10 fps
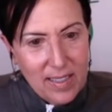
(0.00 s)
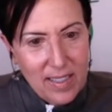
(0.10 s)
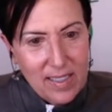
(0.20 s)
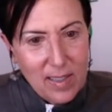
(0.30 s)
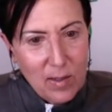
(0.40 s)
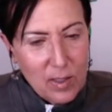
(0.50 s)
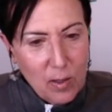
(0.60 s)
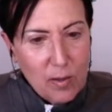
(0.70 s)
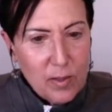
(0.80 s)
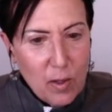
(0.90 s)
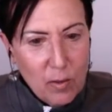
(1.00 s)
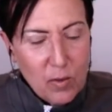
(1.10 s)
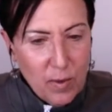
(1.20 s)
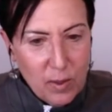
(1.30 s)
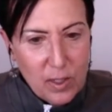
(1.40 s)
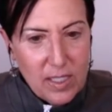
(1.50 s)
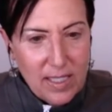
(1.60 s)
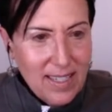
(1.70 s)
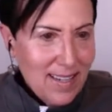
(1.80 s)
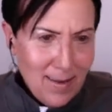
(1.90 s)
Dysinger, and Charles goes first,
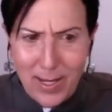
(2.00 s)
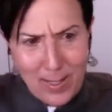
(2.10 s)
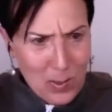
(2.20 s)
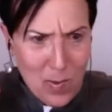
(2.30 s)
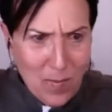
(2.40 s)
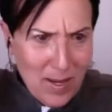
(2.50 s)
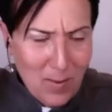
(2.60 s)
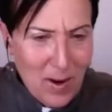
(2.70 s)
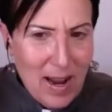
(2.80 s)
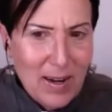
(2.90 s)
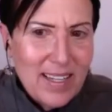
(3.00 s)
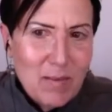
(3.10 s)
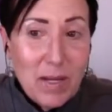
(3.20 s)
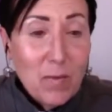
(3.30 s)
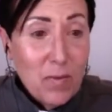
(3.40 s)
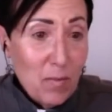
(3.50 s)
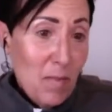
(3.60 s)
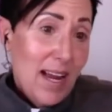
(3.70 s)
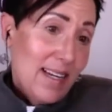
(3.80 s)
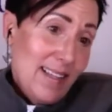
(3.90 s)
and he doesn't want me around, but for
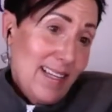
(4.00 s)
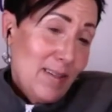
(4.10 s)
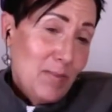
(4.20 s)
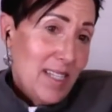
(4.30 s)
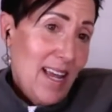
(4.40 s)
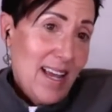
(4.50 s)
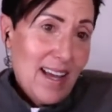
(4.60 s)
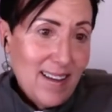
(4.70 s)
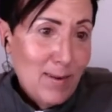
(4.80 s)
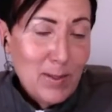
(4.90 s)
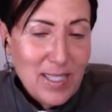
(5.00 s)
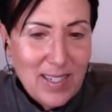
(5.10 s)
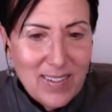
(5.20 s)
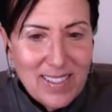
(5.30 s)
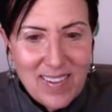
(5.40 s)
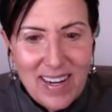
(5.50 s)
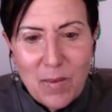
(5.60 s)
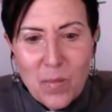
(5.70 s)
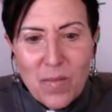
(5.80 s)
mine, I let him stay. I got no secrets, right?